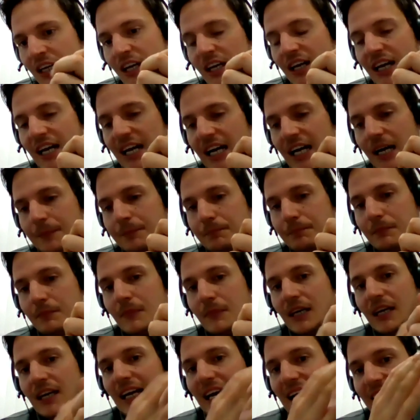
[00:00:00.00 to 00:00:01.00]

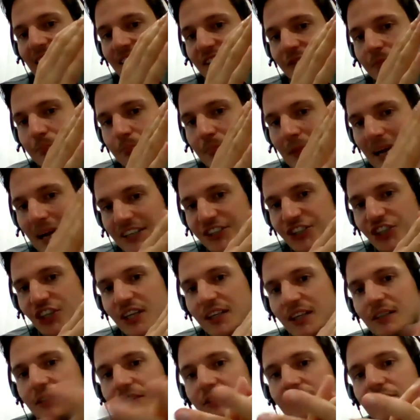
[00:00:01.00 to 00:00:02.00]
and
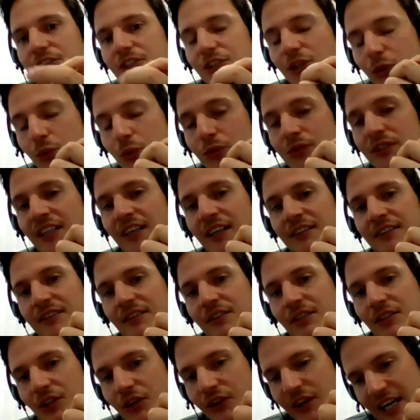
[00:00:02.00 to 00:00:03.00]
matching to
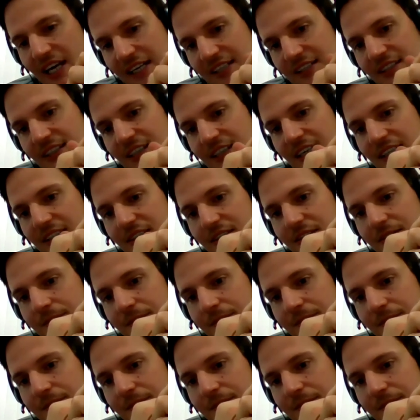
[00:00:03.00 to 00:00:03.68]
that connecting head.